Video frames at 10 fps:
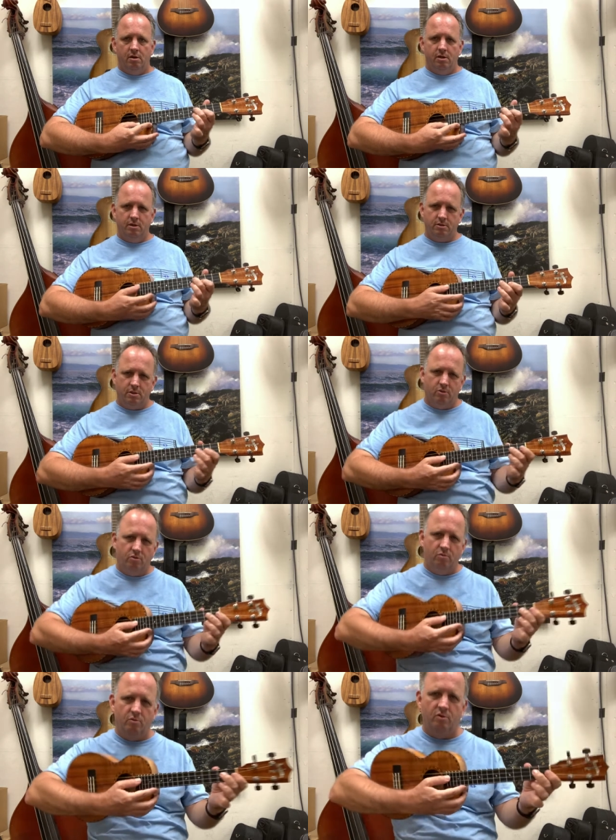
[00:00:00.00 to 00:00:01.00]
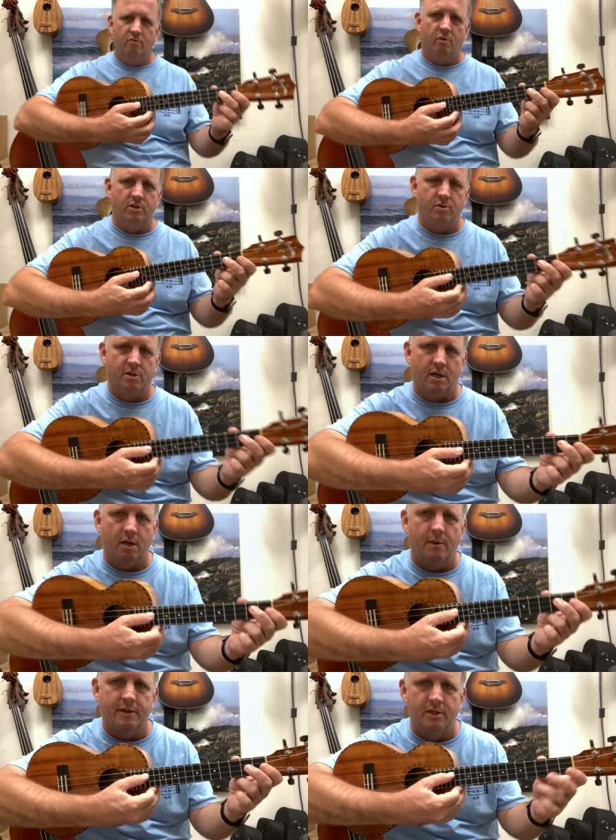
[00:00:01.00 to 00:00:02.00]
Here's a cool move once we're talking
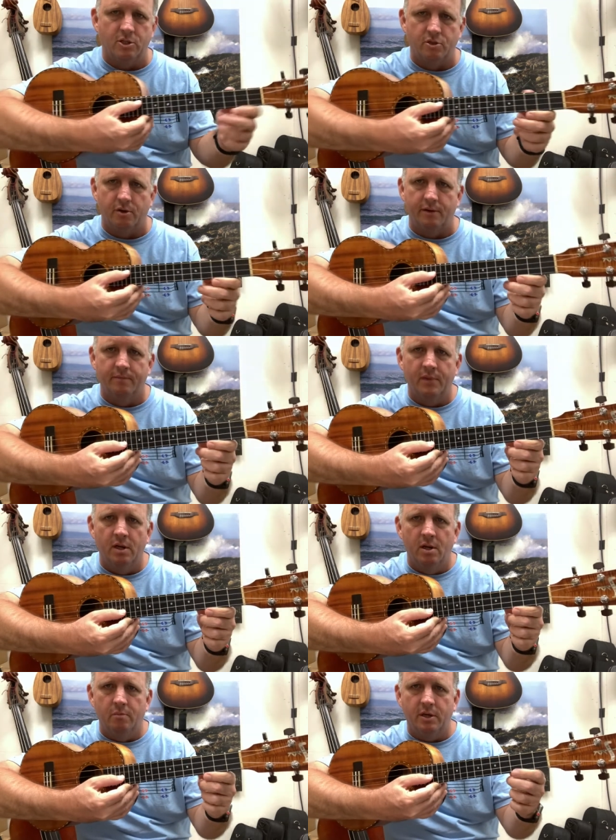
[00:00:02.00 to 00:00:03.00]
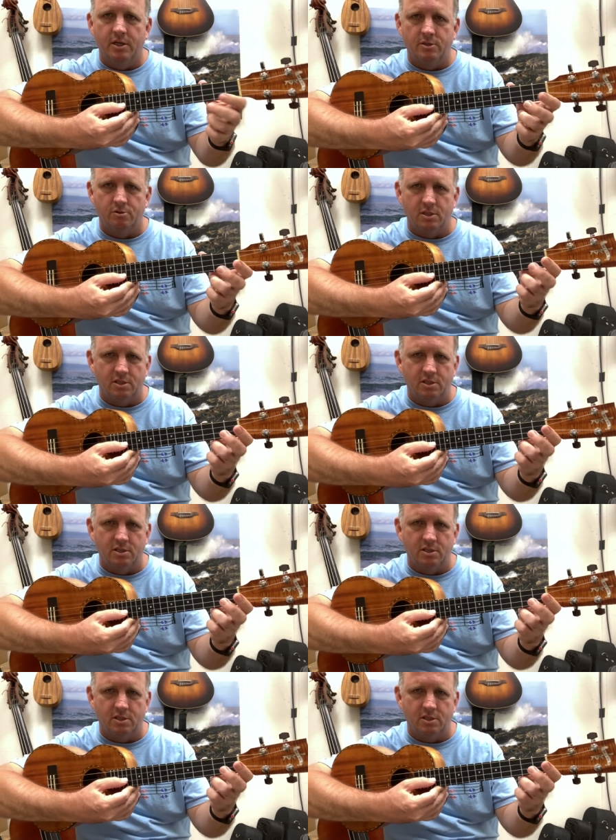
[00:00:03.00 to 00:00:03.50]
about this string, because there's a